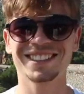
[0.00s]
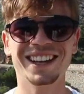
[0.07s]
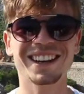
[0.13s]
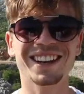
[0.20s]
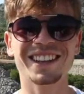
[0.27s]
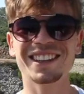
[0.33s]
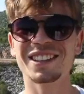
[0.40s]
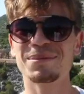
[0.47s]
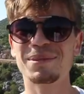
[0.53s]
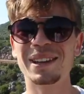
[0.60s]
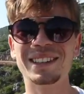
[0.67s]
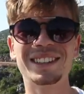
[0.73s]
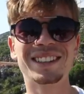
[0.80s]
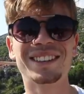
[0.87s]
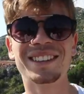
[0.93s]
I like this
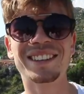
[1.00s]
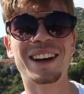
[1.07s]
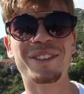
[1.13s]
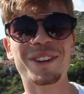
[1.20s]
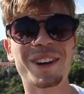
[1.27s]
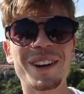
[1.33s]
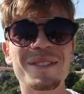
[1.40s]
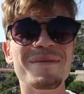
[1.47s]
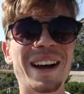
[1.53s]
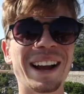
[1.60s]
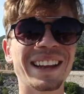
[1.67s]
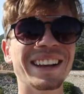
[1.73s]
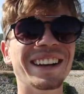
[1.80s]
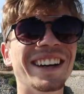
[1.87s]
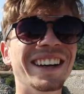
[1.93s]
place. I want to come
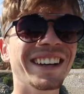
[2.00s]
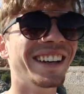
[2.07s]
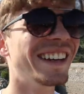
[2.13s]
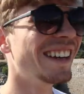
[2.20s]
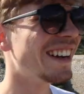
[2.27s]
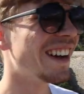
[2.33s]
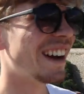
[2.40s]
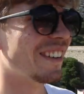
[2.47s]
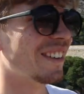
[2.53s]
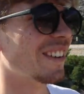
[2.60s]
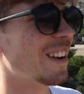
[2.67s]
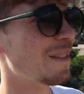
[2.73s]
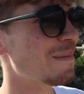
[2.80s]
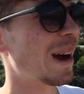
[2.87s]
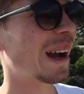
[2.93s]
back here. I want to
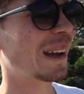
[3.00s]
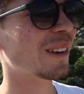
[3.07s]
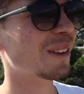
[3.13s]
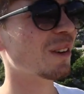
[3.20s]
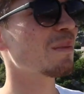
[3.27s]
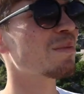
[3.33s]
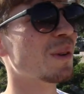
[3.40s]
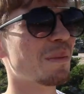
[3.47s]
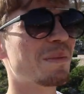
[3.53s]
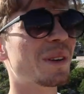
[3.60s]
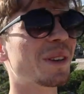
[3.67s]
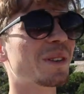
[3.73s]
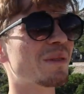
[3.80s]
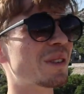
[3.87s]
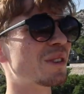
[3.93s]
come back and do it properly
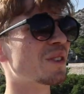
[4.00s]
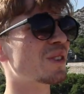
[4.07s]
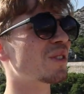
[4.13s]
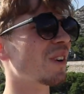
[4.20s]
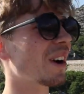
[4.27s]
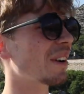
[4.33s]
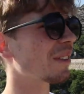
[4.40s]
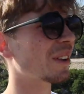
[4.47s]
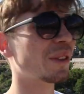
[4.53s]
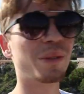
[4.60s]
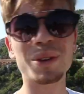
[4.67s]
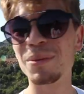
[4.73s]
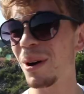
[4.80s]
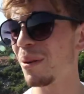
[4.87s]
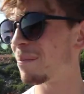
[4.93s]
because we're just driving
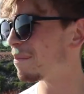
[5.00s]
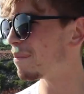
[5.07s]
through, but